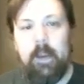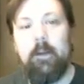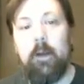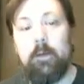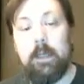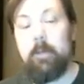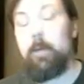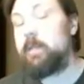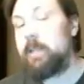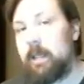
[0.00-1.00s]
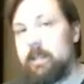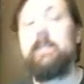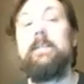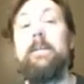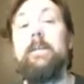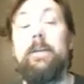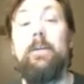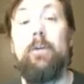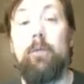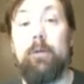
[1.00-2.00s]
Notes on the post-test. This is
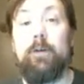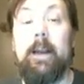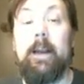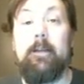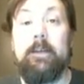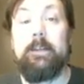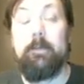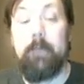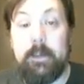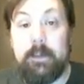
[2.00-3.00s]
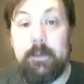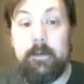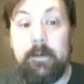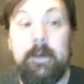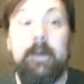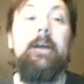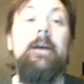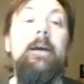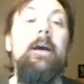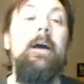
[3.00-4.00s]
something new we're trying out this semester.
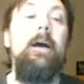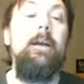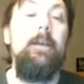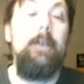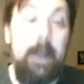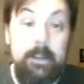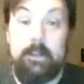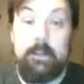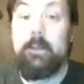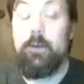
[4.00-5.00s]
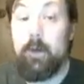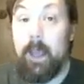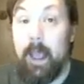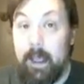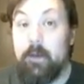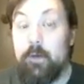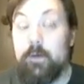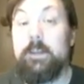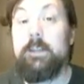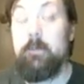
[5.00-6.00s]
Yes, you can
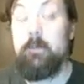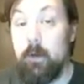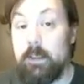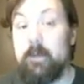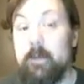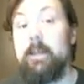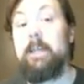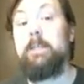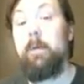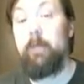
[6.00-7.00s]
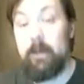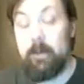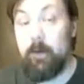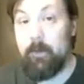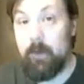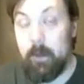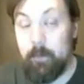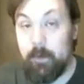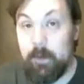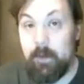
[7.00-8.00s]
use notes on the test, but we do have a
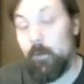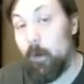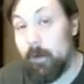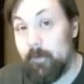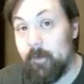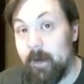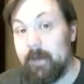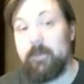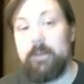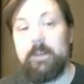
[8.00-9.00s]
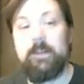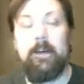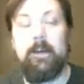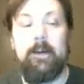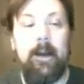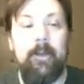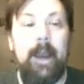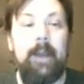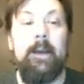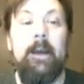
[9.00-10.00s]
couple of qualifiers on
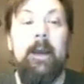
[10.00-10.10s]
that.